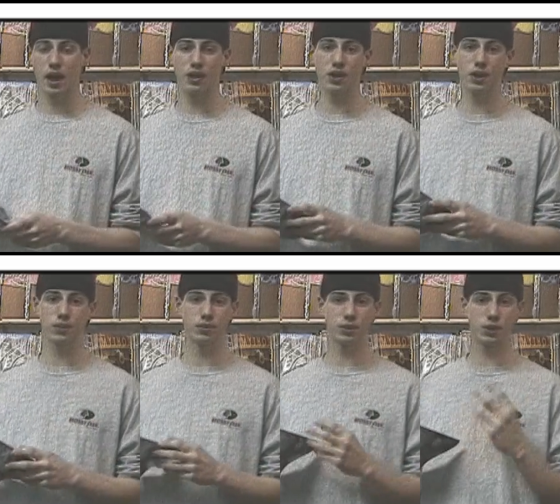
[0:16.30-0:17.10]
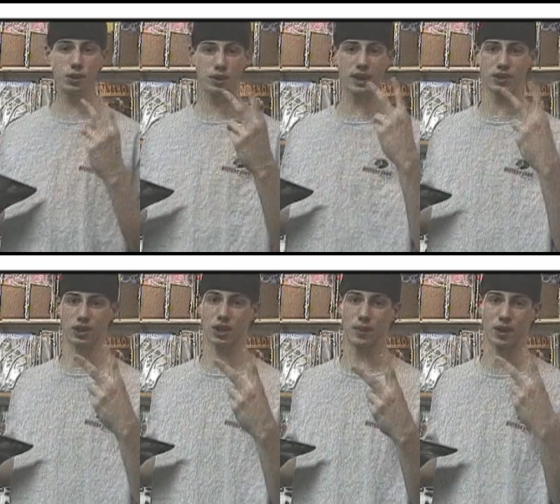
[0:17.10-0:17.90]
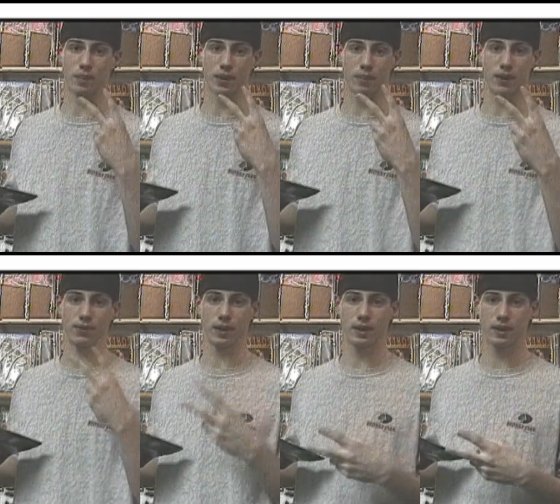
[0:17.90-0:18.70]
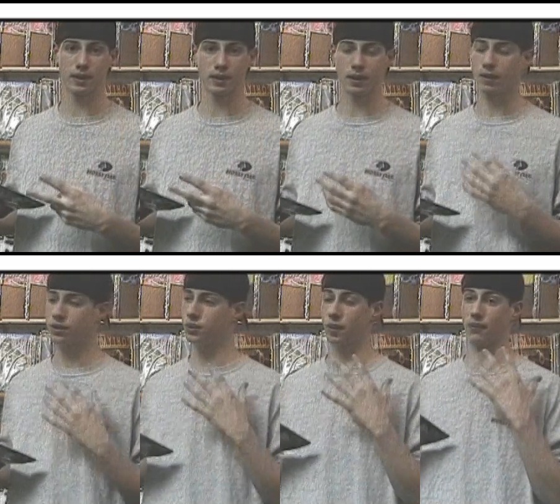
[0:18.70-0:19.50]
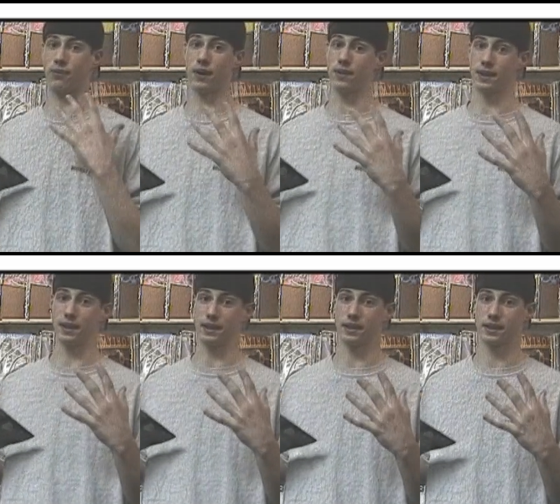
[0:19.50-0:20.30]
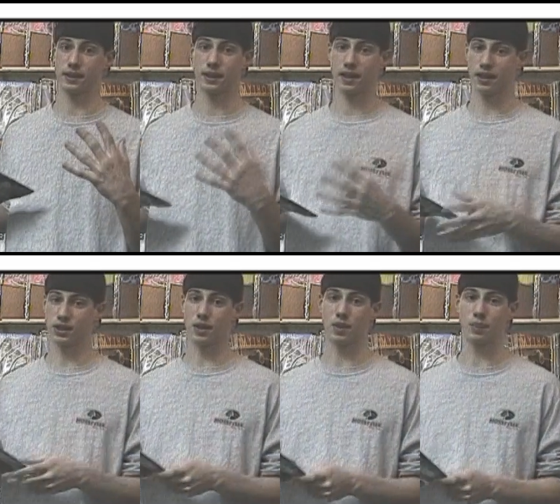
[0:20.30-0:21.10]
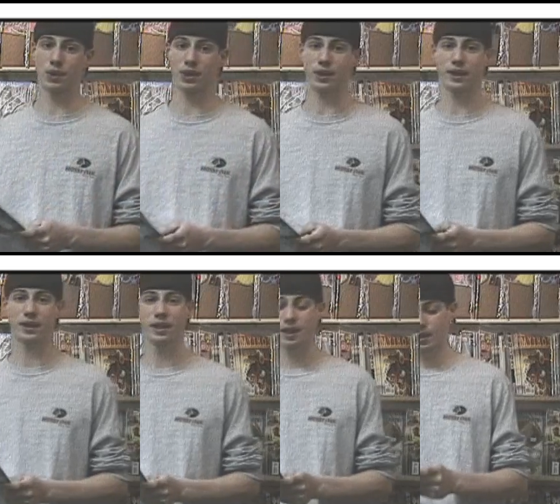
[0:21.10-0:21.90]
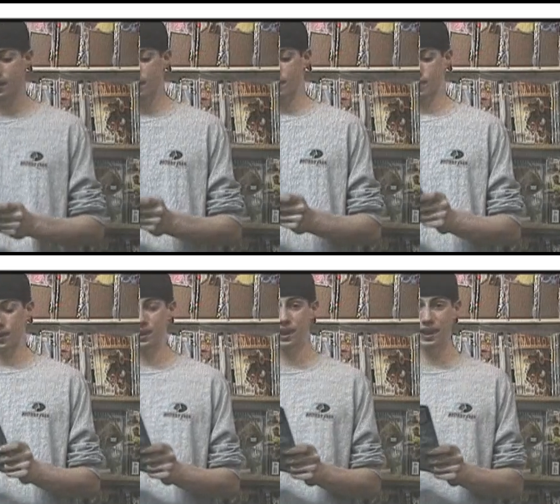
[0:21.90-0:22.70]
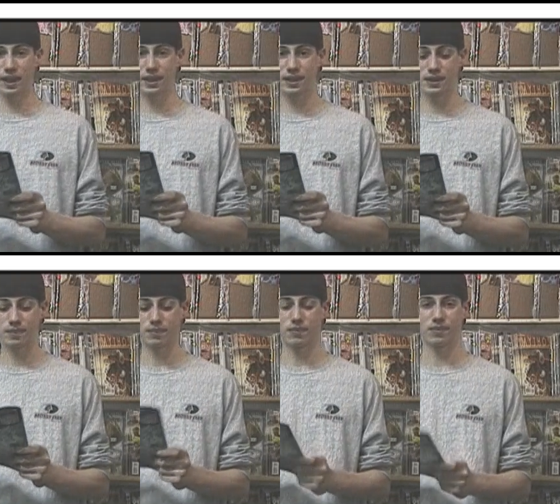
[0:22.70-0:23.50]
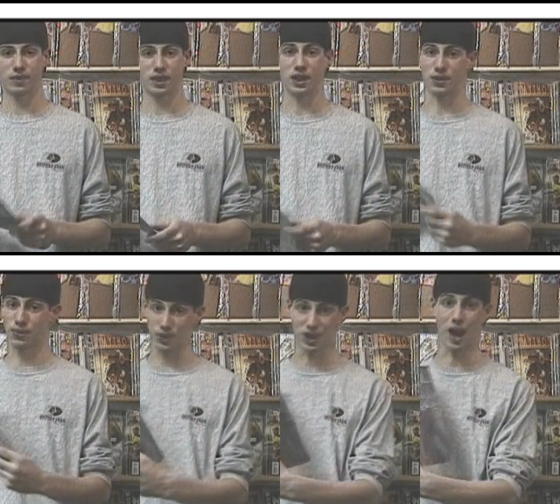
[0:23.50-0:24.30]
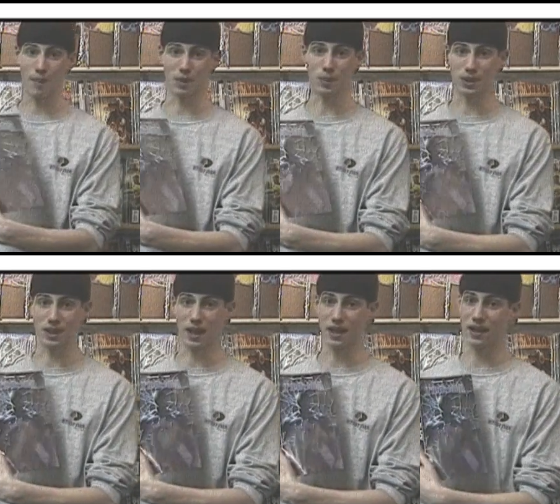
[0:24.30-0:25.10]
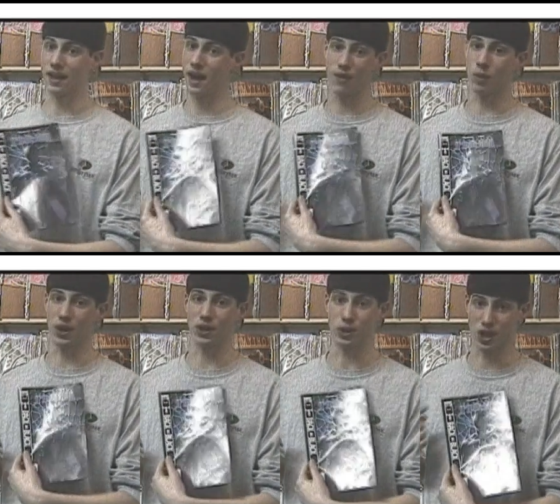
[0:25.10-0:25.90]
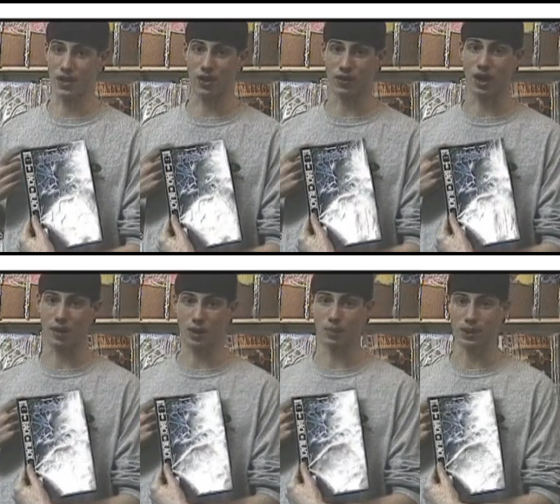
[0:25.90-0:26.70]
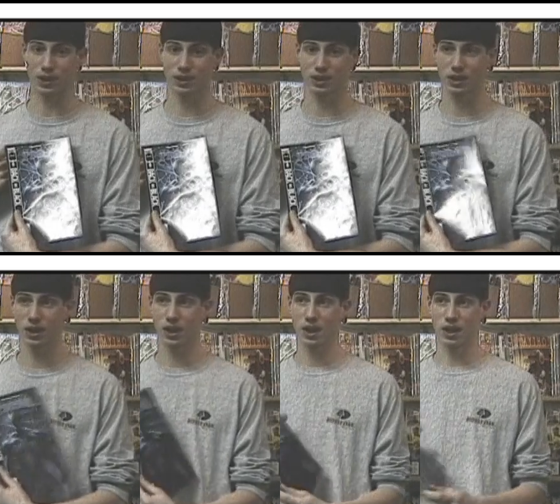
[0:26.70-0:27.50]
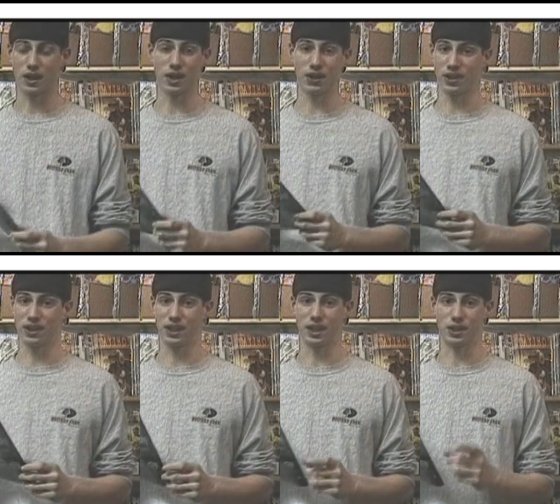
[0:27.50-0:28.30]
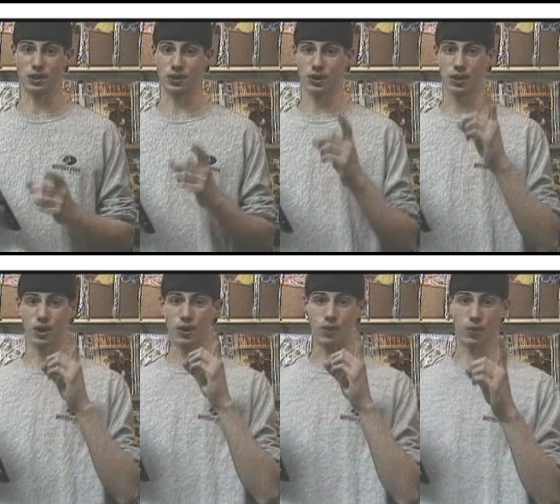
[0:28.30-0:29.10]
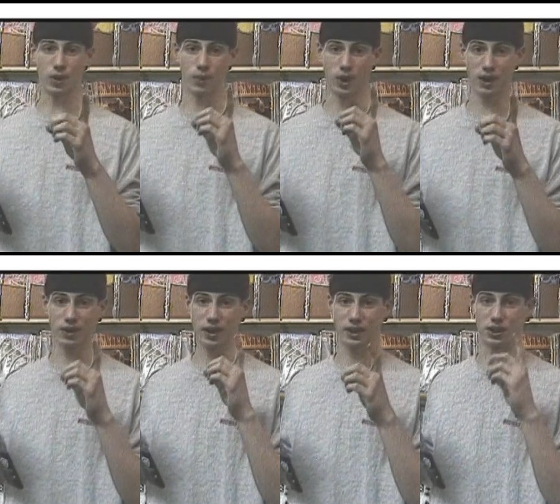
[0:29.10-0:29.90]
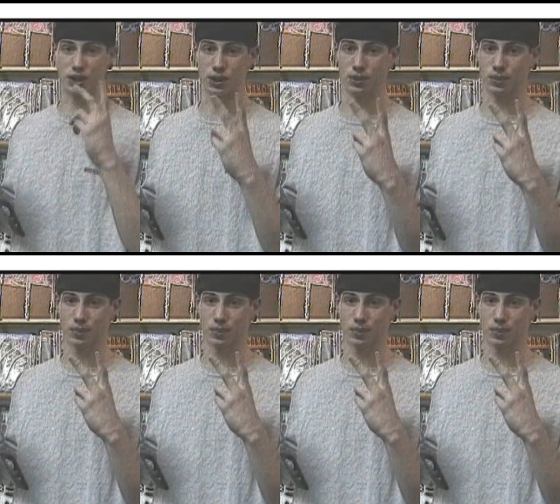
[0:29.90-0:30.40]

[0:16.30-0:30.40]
And you know, two things are coming up on May 5th. Two of my favorite things. It's coming up pretty quick. One thing is, it's free comic book day, and everybody knows I love comic books. Another is, it's One Wild Night 2.